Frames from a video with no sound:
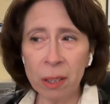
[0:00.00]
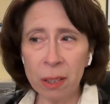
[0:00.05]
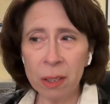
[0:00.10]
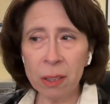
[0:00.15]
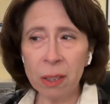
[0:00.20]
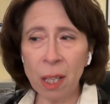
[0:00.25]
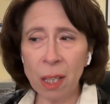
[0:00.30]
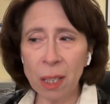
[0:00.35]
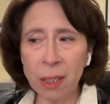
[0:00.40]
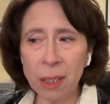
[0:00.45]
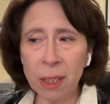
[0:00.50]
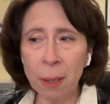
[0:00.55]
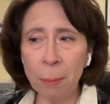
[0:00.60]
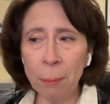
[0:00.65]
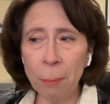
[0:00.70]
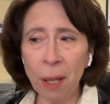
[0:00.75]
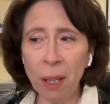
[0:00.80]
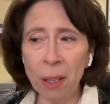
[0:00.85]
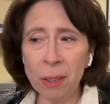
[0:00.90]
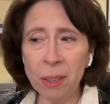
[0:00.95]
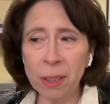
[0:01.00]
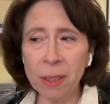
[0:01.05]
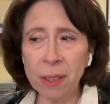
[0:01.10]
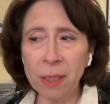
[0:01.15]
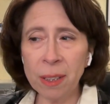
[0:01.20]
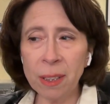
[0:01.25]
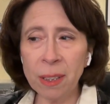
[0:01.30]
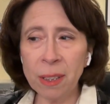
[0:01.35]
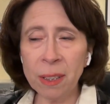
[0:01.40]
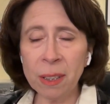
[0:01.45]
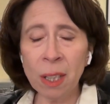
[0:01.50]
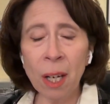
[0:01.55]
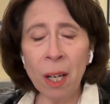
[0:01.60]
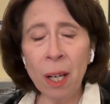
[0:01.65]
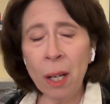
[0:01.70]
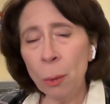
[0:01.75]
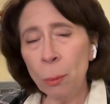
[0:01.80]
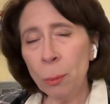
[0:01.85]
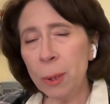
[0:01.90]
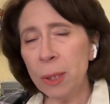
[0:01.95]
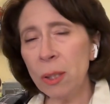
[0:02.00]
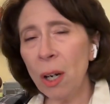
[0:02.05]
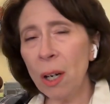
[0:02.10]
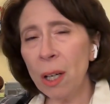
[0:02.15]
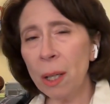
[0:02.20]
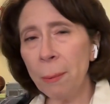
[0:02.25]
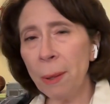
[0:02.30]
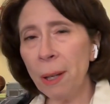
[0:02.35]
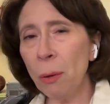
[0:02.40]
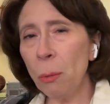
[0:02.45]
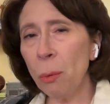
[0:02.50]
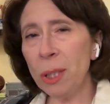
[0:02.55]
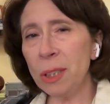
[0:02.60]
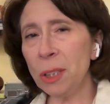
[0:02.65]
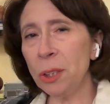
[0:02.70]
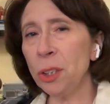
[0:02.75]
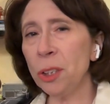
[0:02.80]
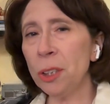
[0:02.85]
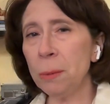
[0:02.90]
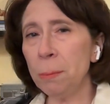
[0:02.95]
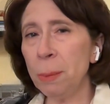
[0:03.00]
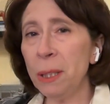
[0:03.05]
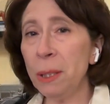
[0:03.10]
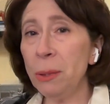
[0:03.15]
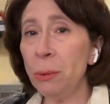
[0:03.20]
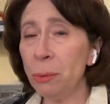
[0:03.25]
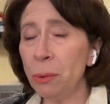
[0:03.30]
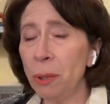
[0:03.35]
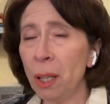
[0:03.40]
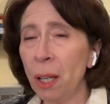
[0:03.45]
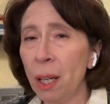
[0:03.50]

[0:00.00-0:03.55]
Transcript: content policies. We talk about what should be